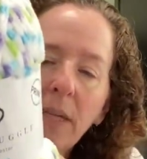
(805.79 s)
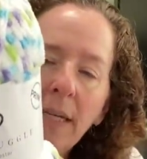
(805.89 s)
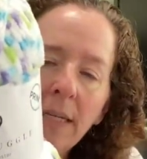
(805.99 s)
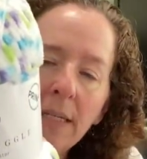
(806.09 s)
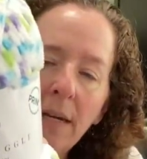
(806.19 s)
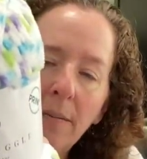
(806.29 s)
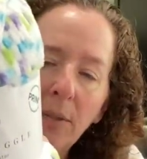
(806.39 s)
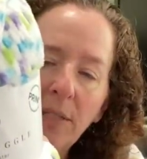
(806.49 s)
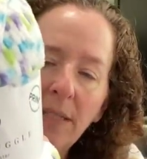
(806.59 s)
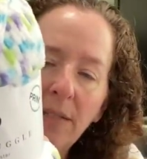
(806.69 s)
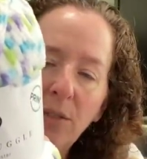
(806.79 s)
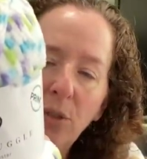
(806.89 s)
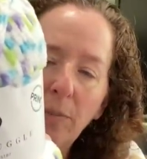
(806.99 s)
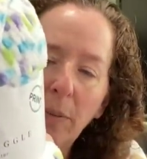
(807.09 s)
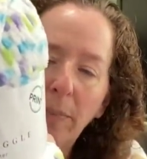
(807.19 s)
And is a number 6
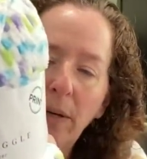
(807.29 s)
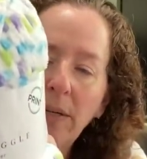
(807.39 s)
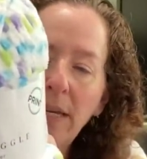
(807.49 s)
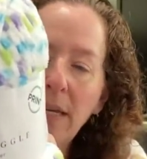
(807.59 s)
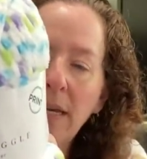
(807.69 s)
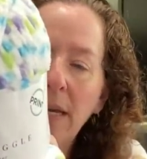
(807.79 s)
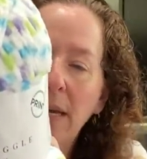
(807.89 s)
super bulky,